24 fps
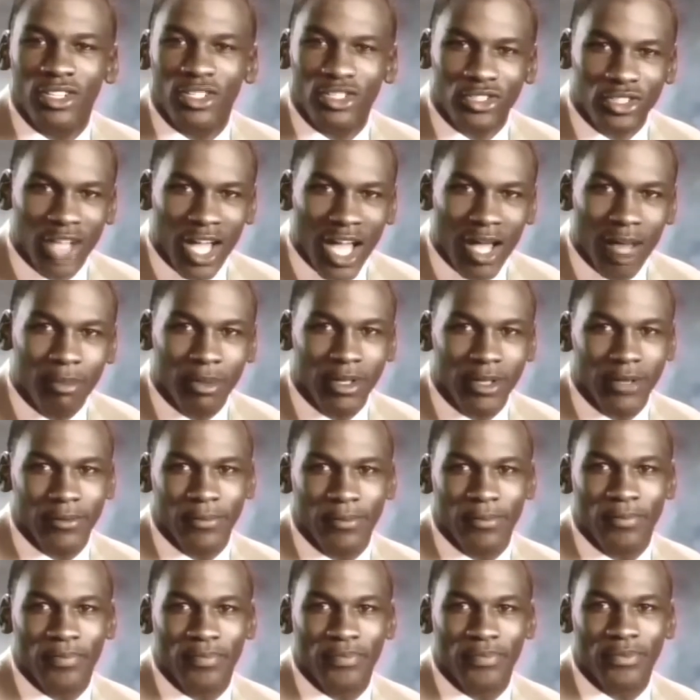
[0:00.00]
Stop it.
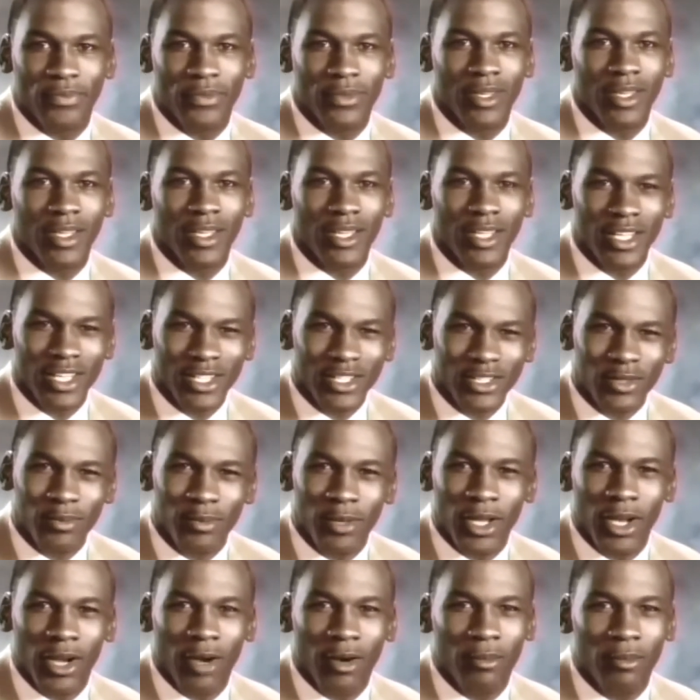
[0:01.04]
Get some
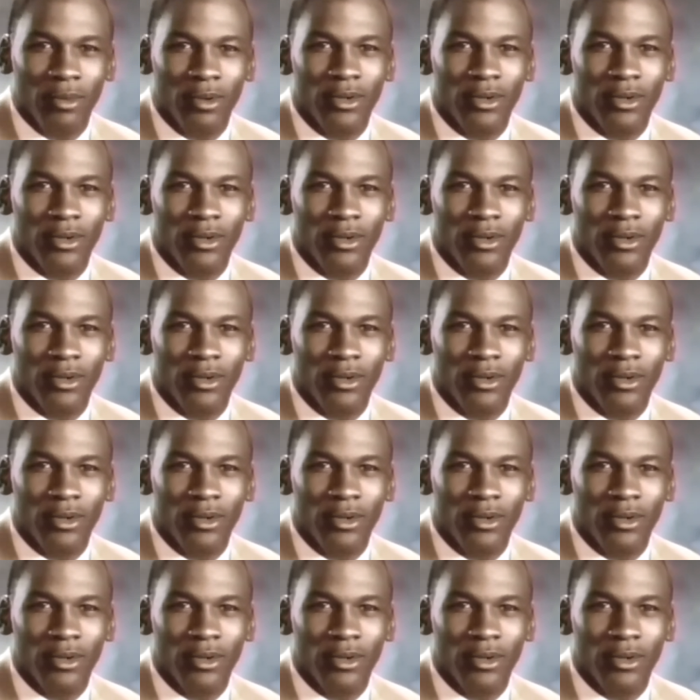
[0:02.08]
help.